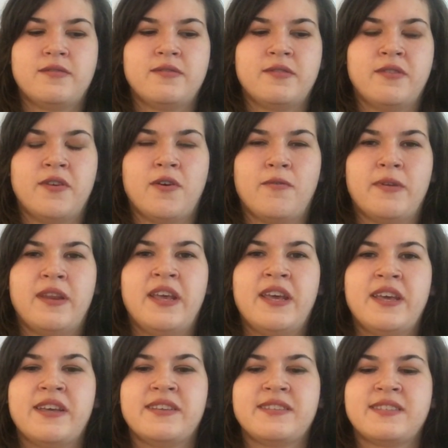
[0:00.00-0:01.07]
you know, and
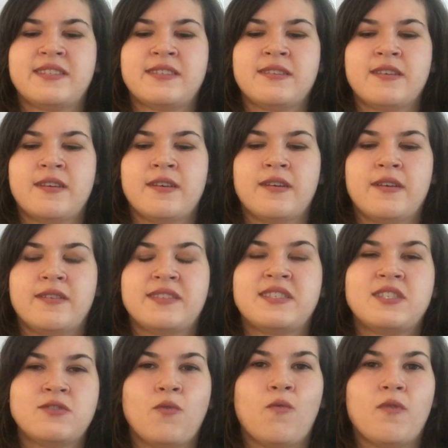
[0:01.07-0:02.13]
his
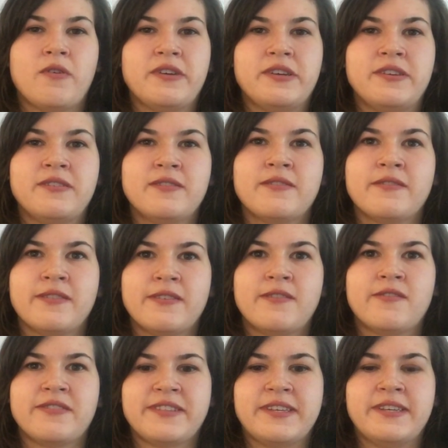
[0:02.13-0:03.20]
story
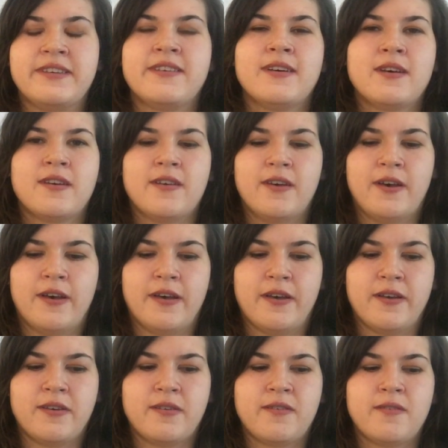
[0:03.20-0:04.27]
literally
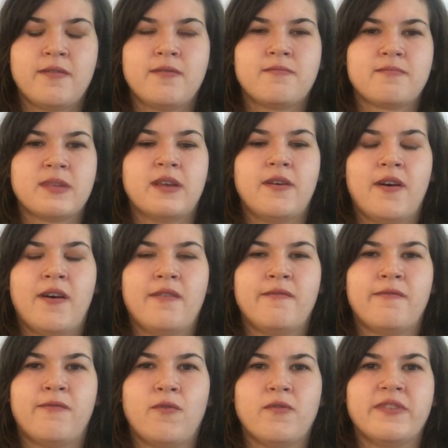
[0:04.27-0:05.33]

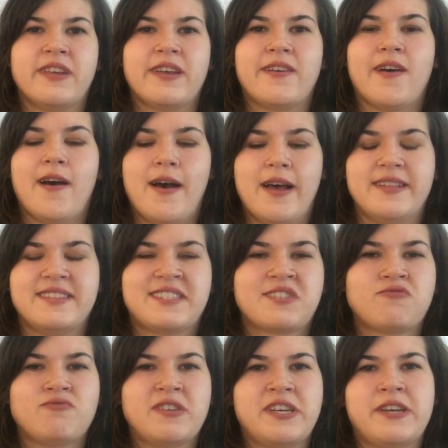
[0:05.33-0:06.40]
unfolding on
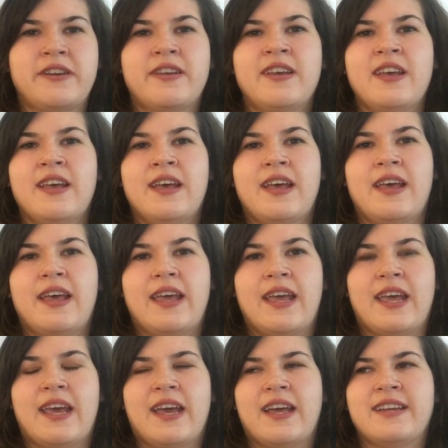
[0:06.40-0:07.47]
screen.
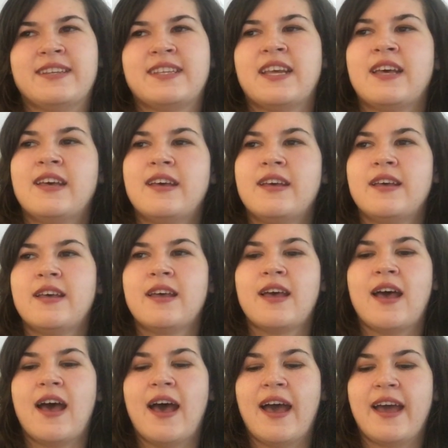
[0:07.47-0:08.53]
And
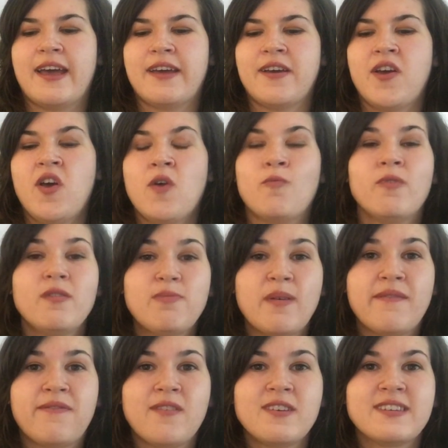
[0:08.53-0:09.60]
I would have
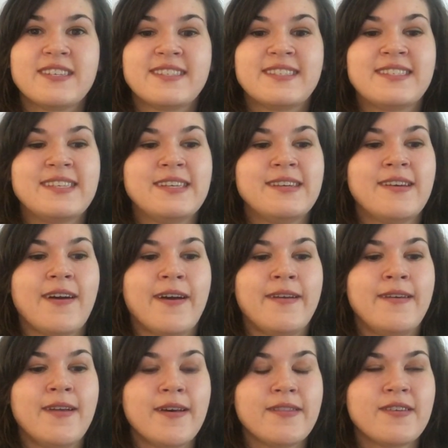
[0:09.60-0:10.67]
preferred to see
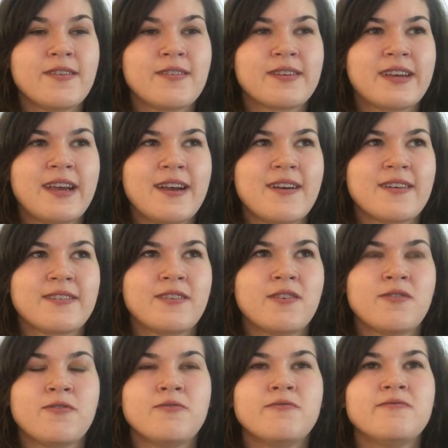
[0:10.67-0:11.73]
another
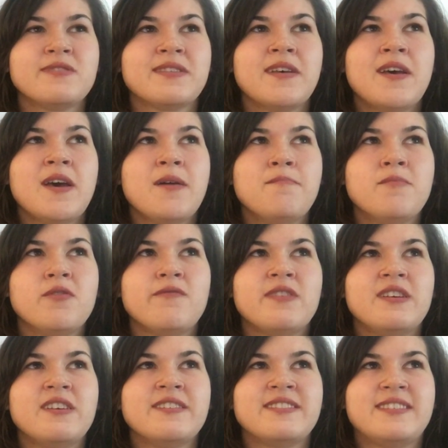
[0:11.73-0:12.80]
character whose
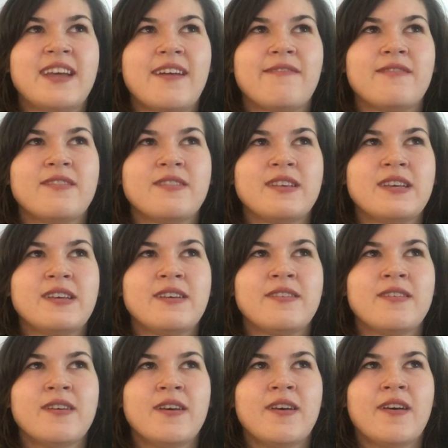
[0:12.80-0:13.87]
movie is
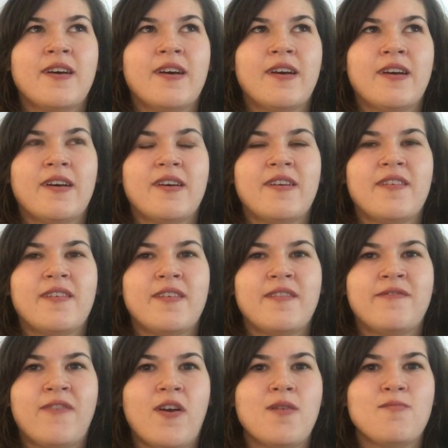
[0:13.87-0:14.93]
definitely
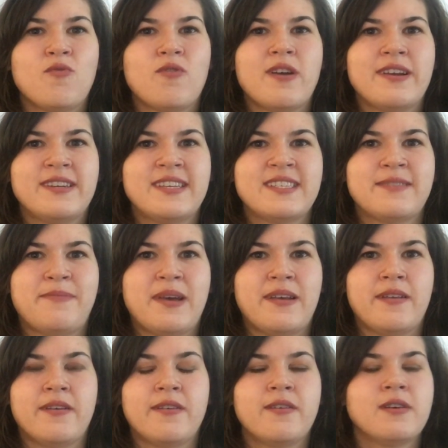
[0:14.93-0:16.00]
far more
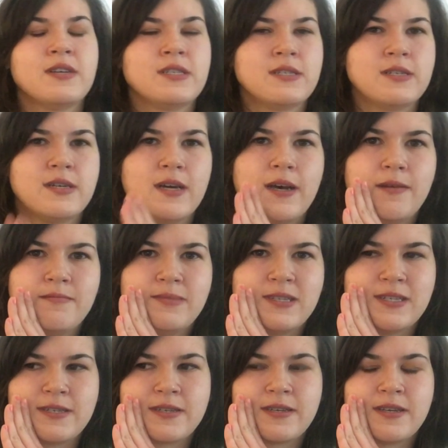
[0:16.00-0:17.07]
anticipated. I'm
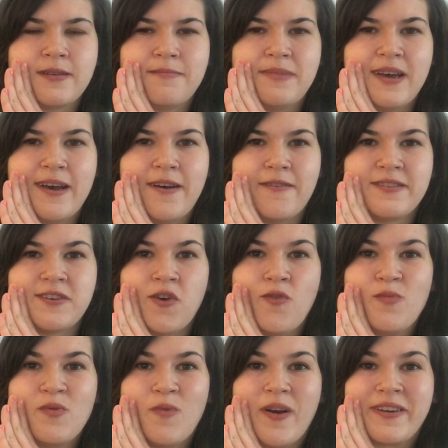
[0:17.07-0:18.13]
talking about
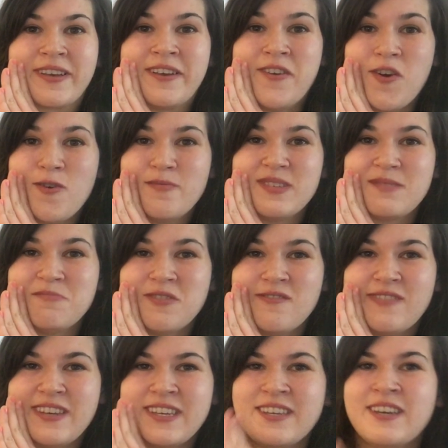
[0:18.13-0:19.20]
Obi-Wan Kenobi's
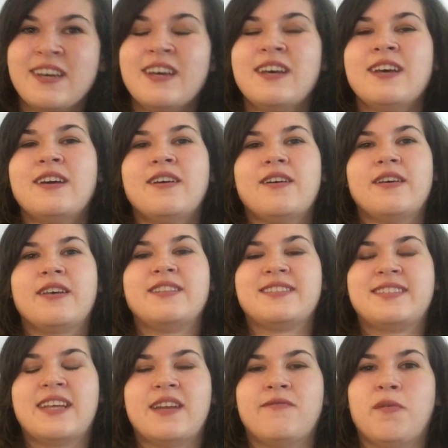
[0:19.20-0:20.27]
movie
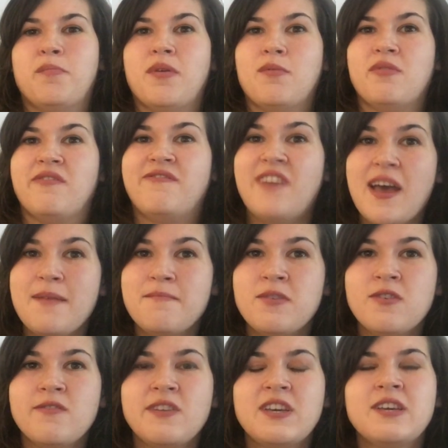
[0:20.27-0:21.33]
instead of a Boba Fett
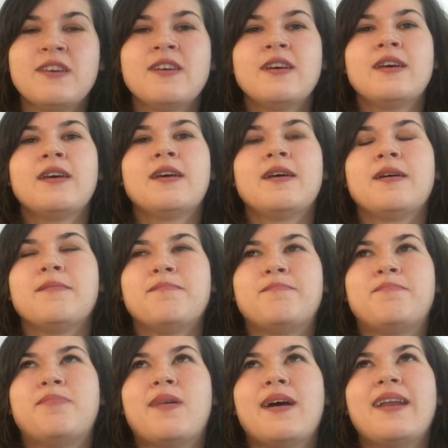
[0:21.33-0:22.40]
movie.
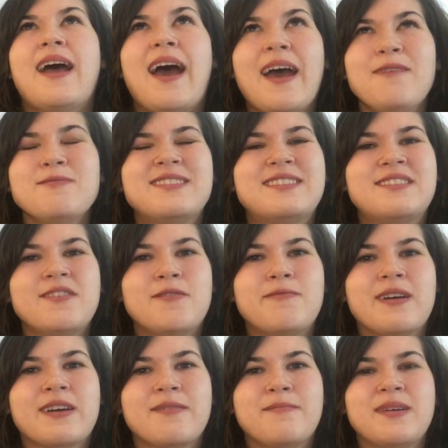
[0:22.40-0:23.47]
But I would still
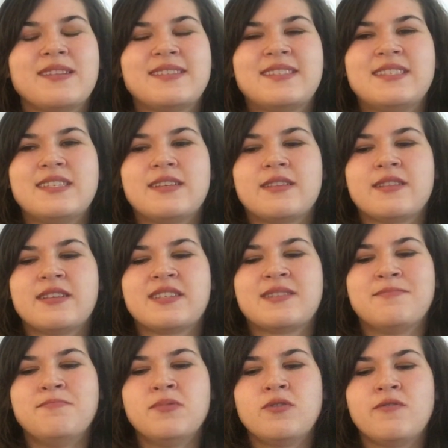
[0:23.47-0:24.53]
recommend seeing
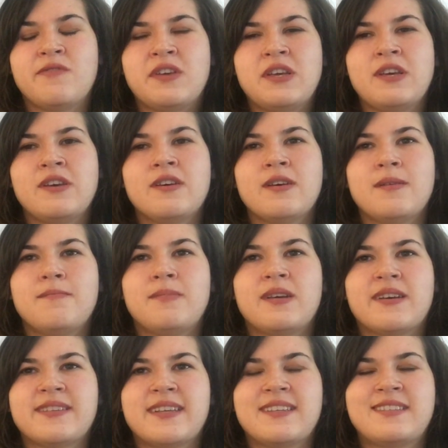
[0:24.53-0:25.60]
this movie,
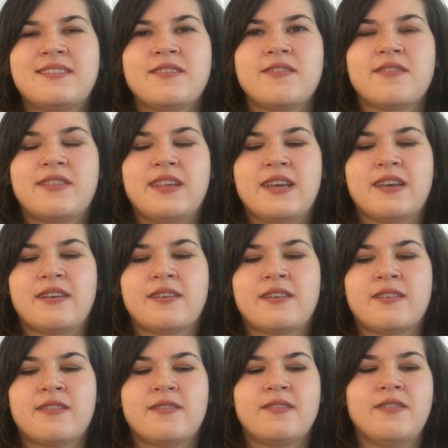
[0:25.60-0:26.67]
because I still
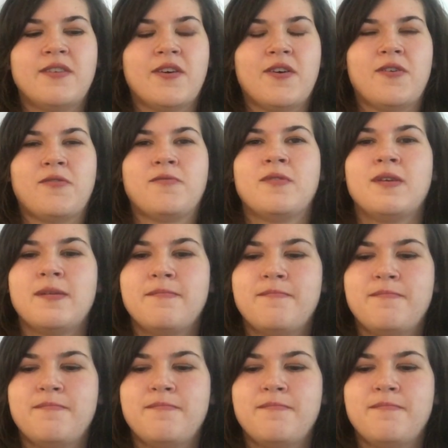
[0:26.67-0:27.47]
think, you know,